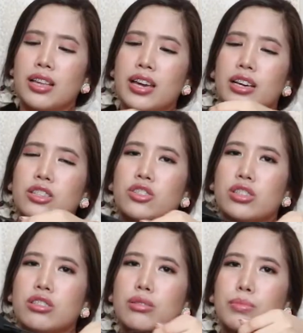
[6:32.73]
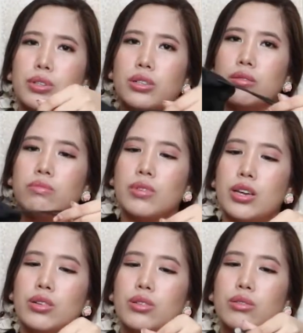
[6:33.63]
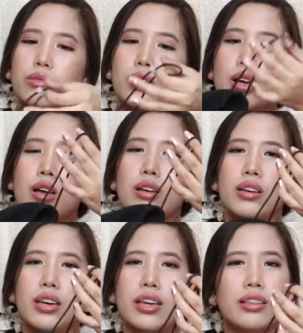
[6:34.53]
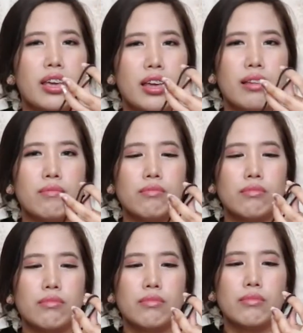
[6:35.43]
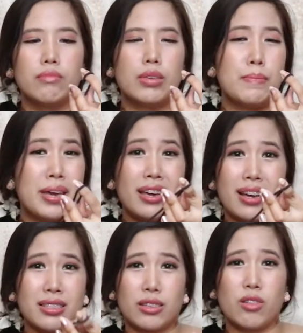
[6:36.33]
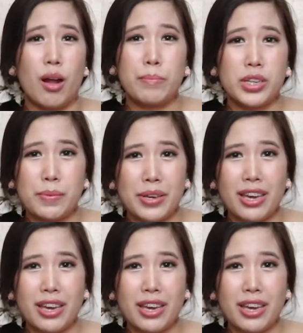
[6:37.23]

like adjustable, I don't know. It can be made as a crop top, I